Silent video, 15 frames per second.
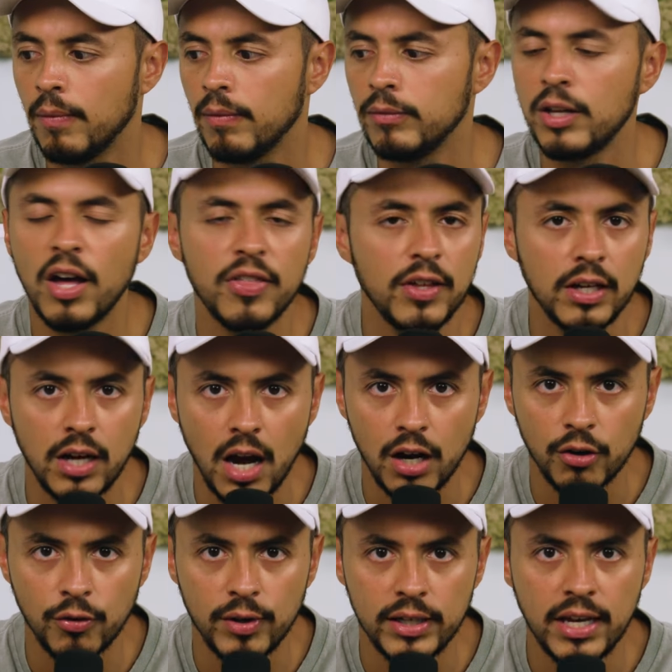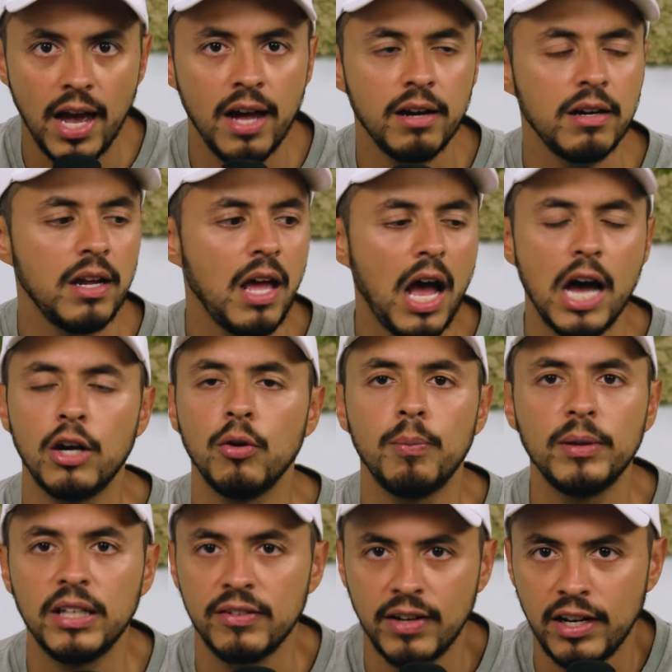Nothing concrete yet. I don't
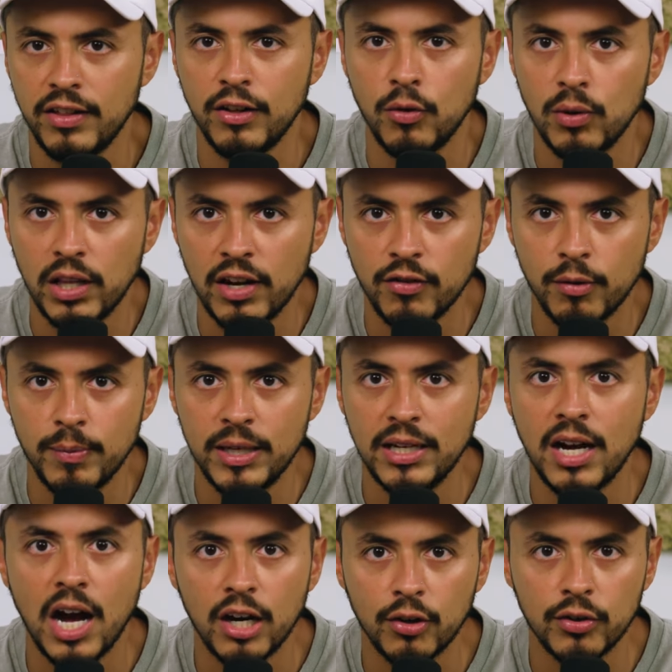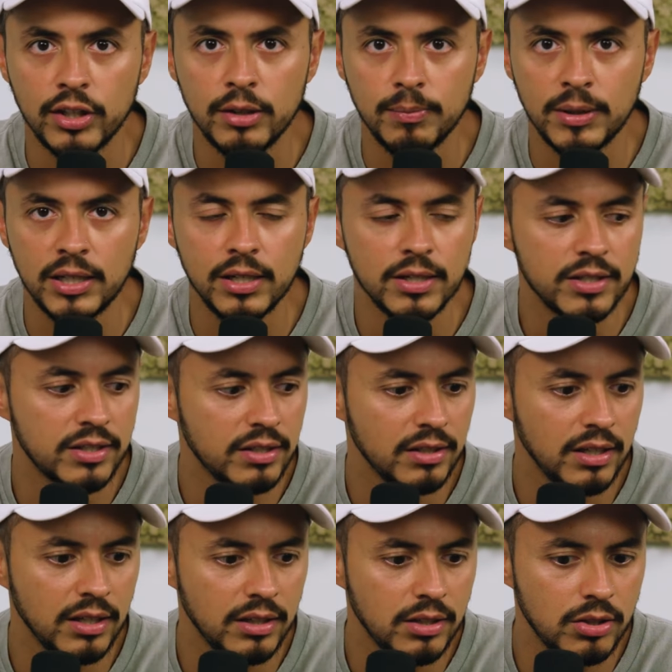believe anything will ever be concrete because
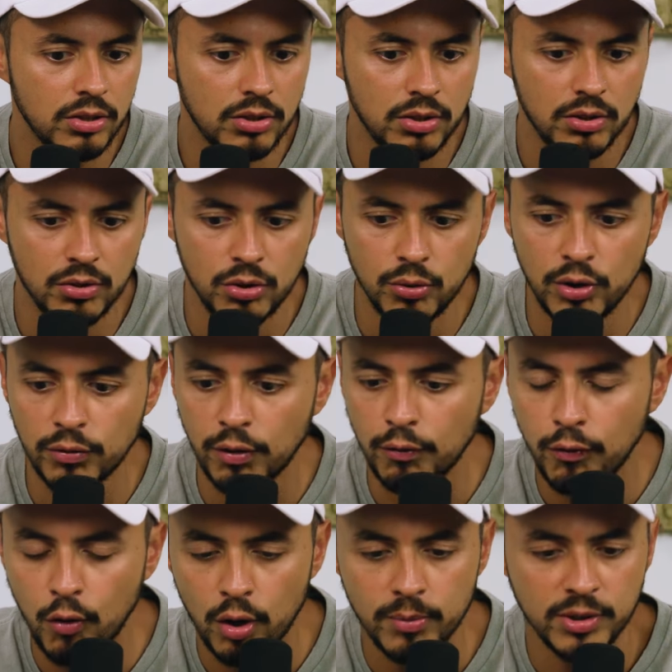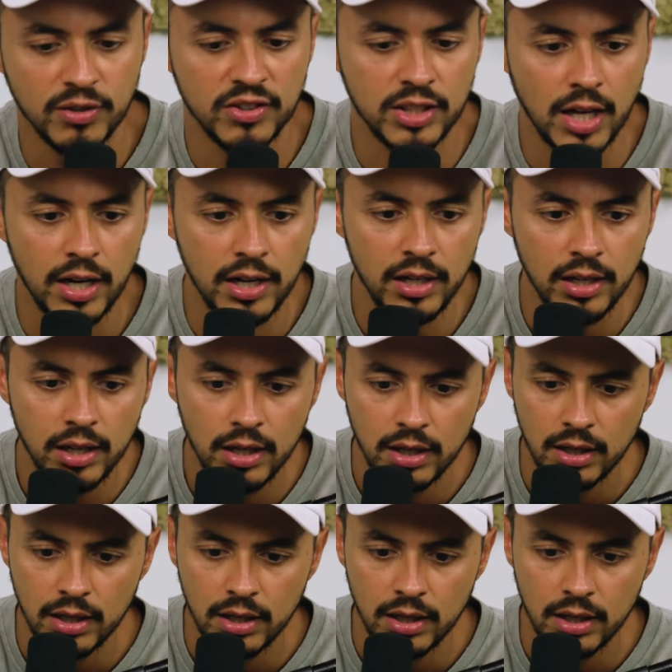it's two different forms of studying,